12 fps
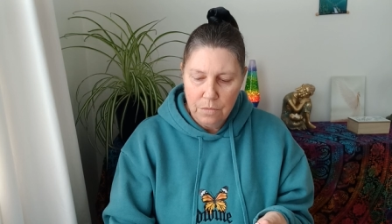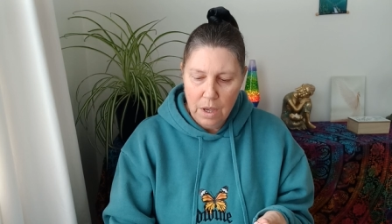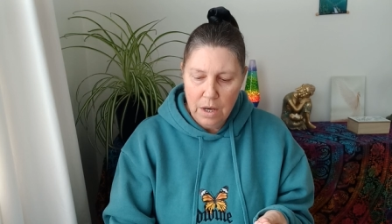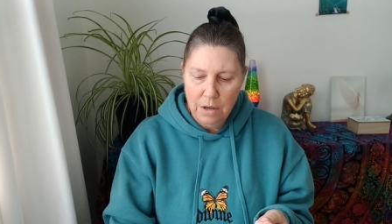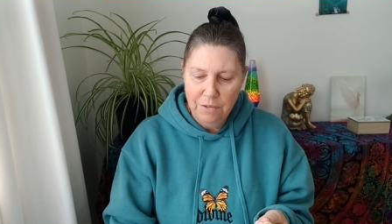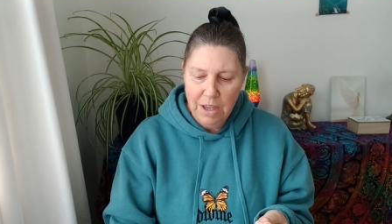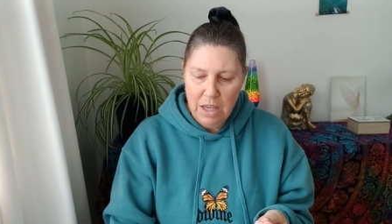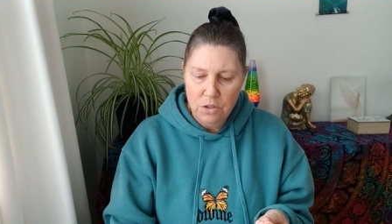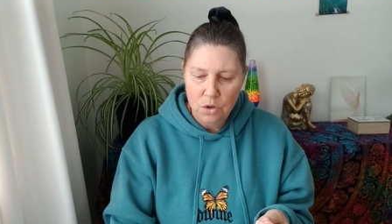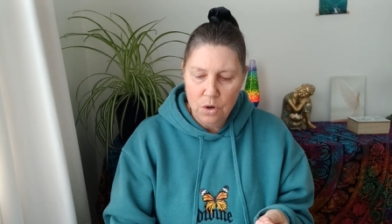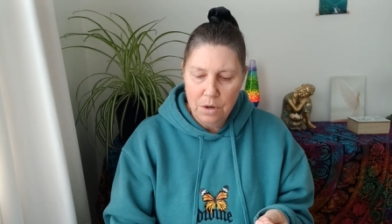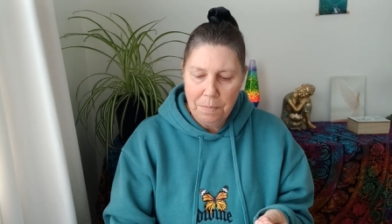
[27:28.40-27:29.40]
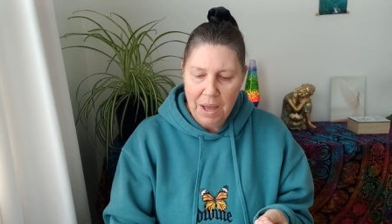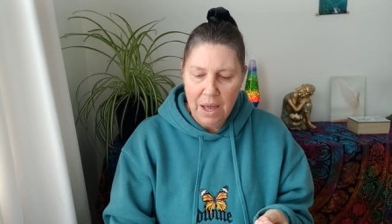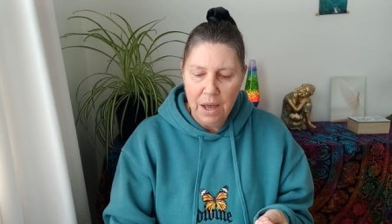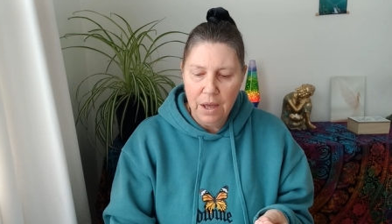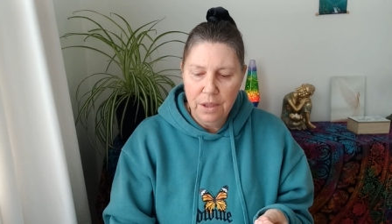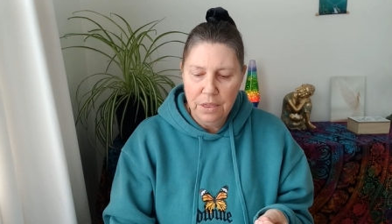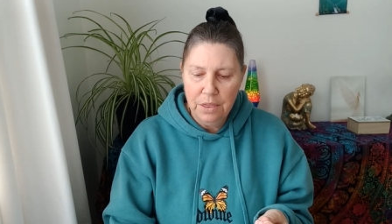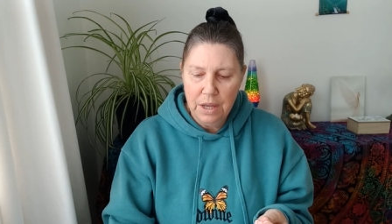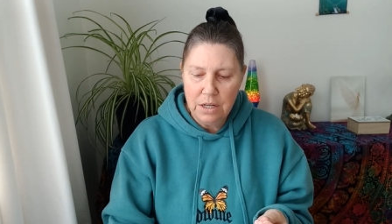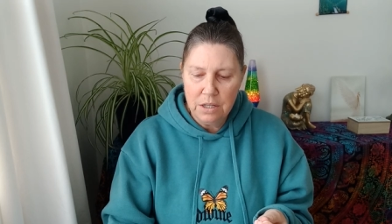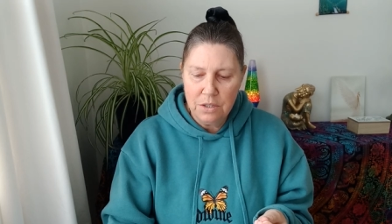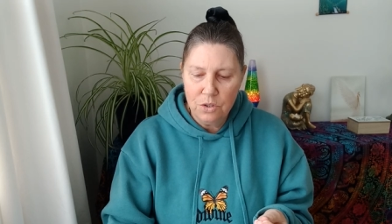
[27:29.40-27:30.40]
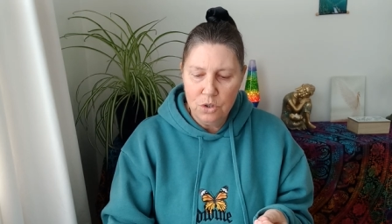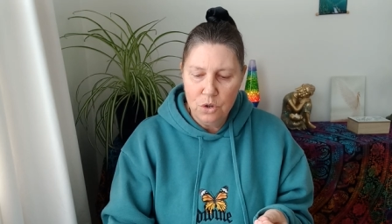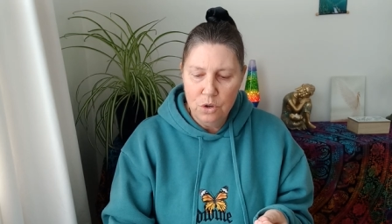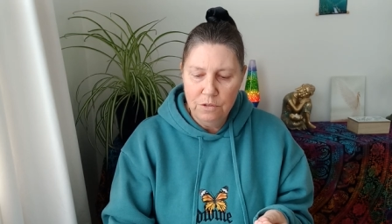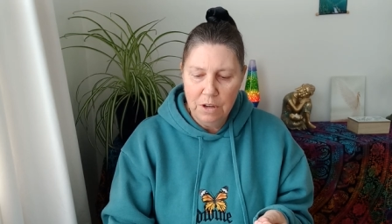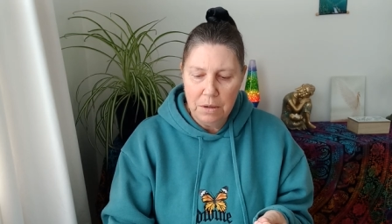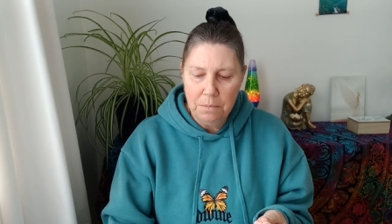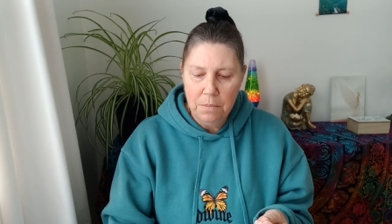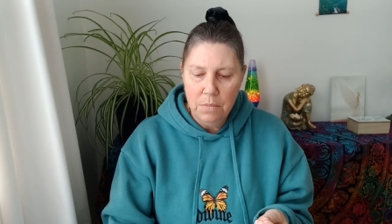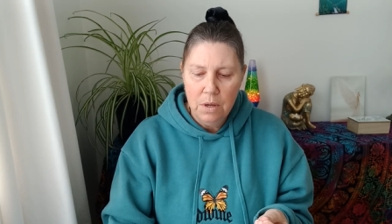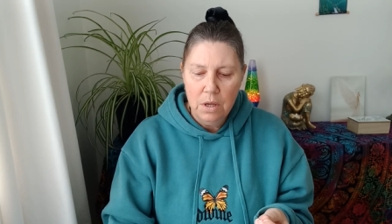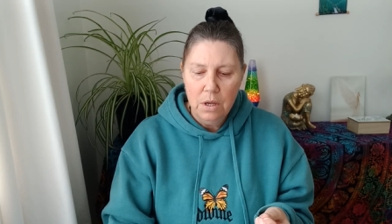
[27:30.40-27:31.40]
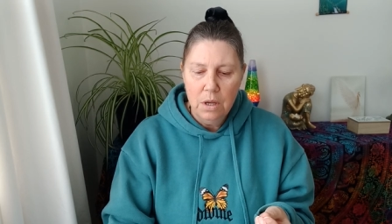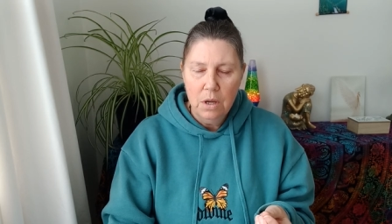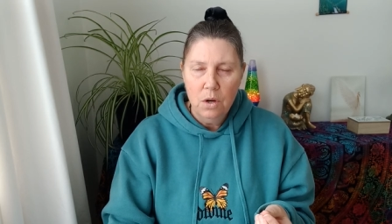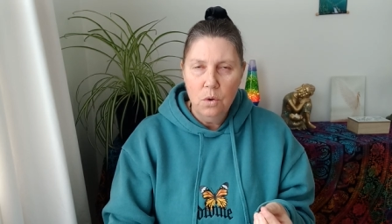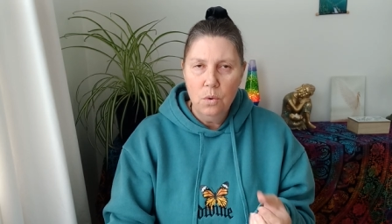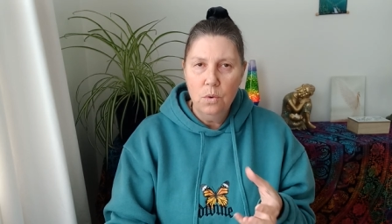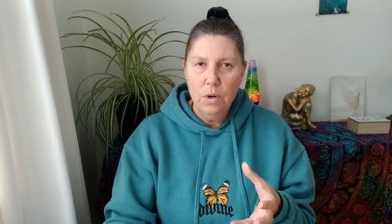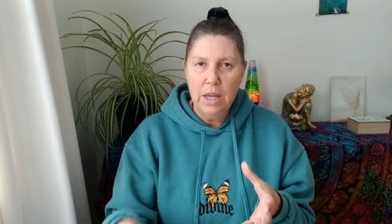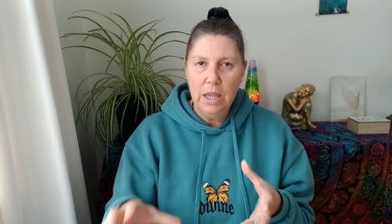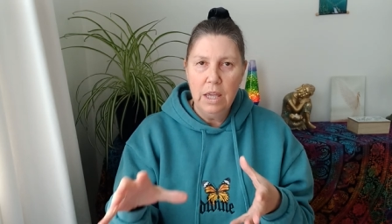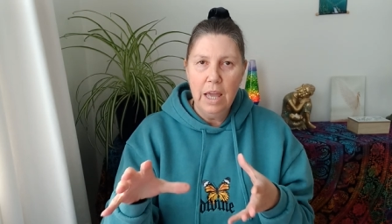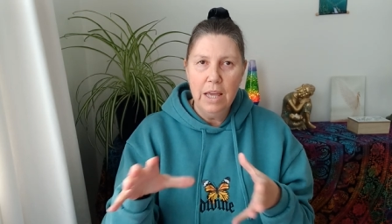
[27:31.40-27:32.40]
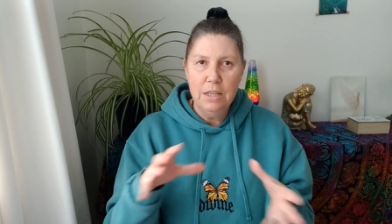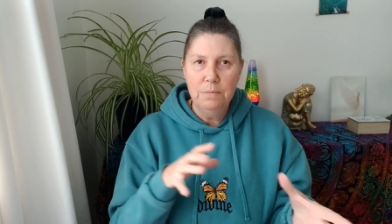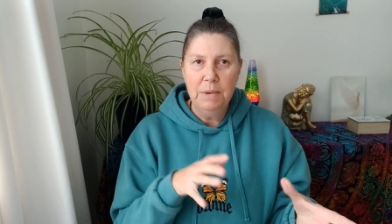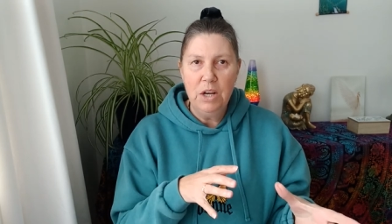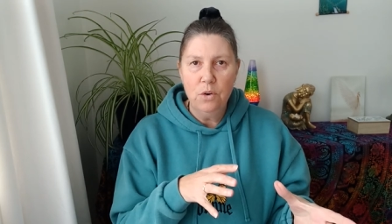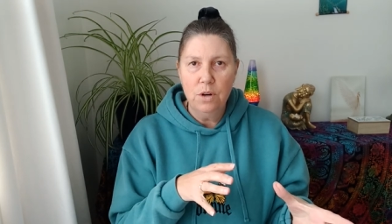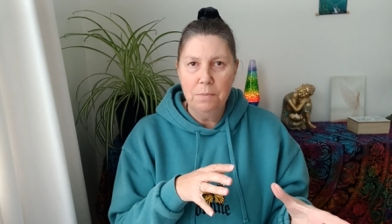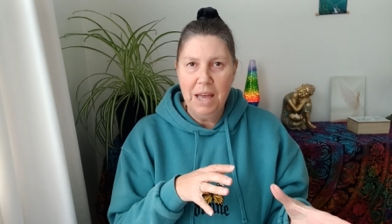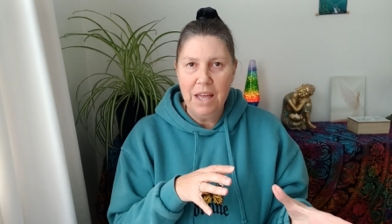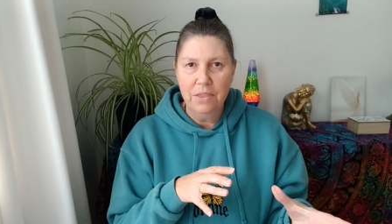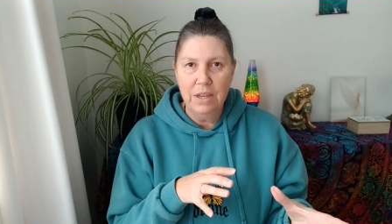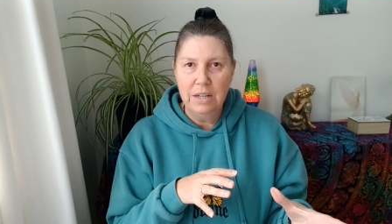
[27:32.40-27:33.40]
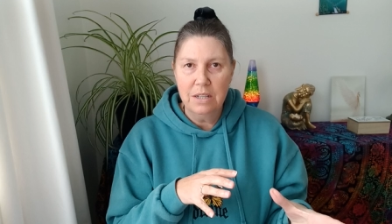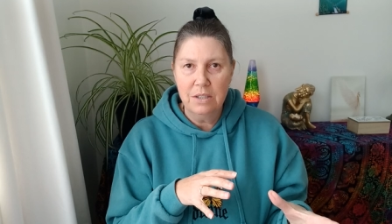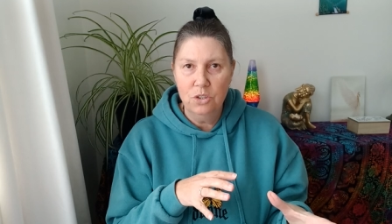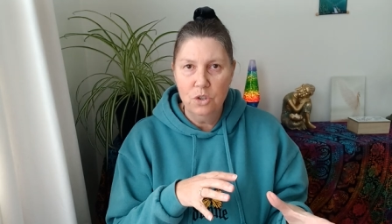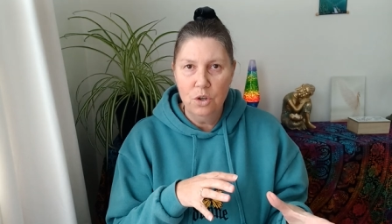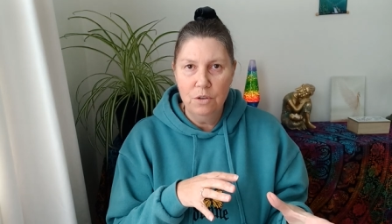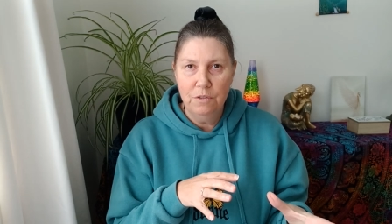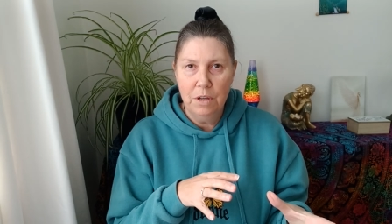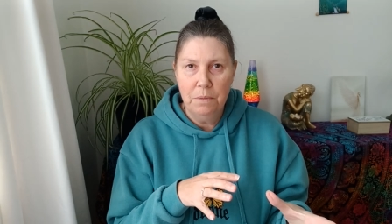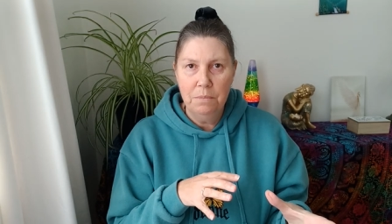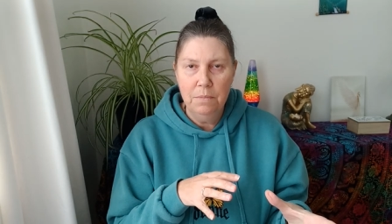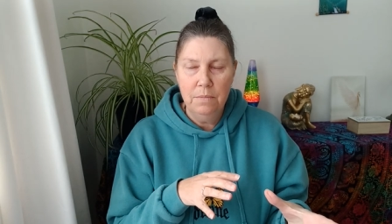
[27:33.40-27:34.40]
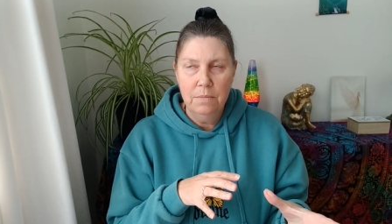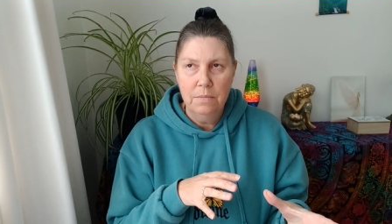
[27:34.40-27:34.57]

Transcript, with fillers: And if he's on a path that doesn't serve him, or he has been on a path that doesn't serve him,